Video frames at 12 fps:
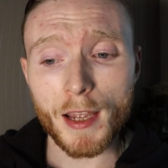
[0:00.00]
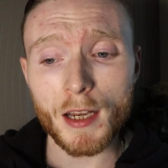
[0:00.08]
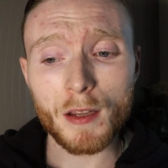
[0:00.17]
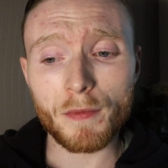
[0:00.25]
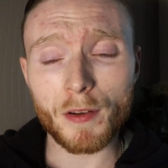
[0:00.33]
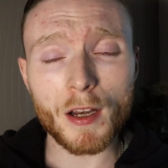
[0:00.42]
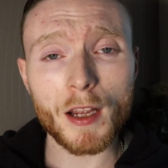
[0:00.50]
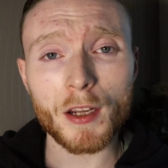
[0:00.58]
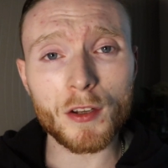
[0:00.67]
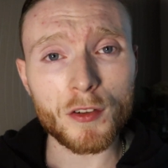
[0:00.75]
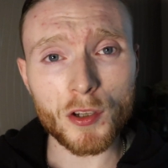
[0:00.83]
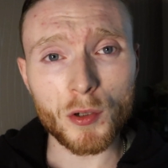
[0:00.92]
Anything I
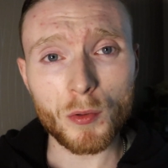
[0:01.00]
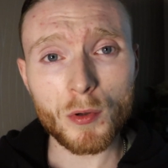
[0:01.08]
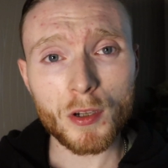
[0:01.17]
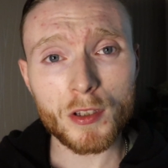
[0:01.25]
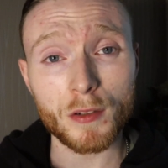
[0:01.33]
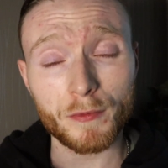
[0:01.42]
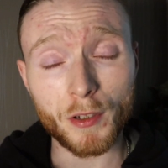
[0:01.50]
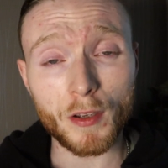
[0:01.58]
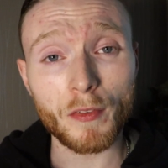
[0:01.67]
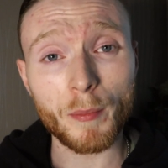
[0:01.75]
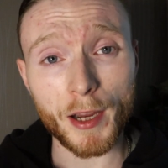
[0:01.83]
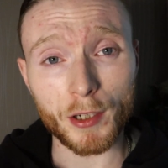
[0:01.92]
can do to
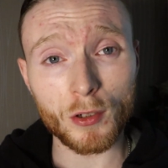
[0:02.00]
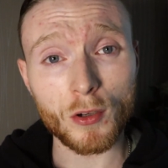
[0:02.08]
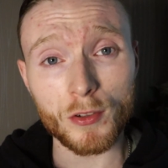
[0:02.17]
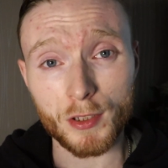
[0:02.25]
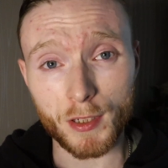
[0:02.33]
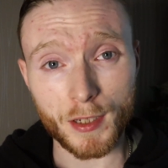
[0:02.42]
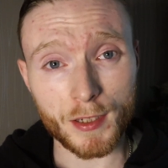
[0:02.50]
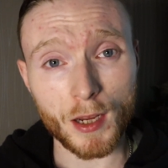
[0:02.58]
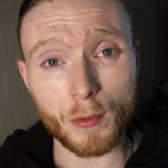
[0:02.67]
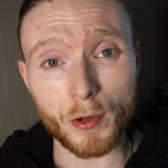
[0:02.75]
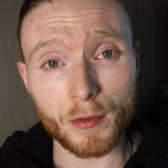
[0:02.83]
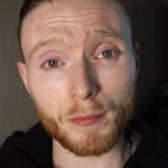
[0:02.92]
further my goals in this
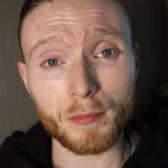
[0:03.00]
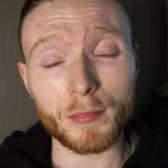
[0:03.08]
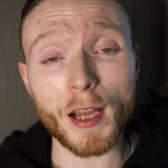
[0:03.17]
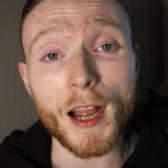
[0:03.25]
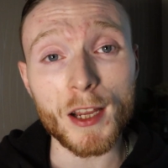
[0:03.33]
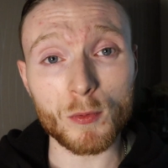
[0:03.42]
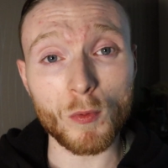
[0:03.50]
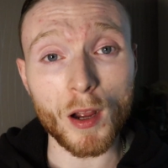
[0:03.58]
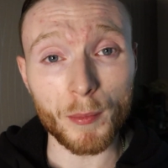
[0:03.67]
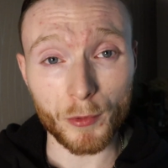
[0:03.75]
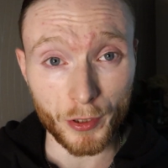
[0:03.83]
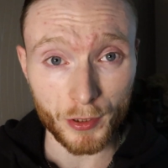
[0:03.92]
hour, that is what
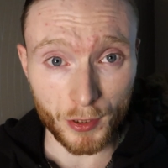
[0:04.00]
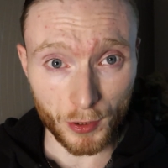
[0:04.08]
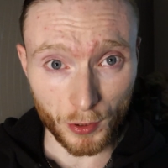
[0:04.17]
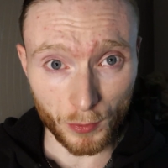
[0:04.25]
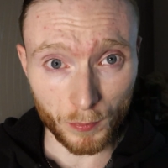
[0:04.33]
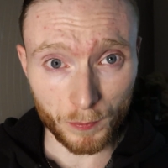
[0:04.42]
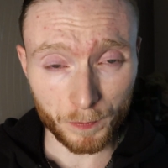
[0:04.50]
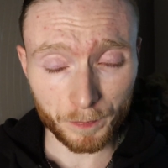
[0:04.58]
I'm going to do.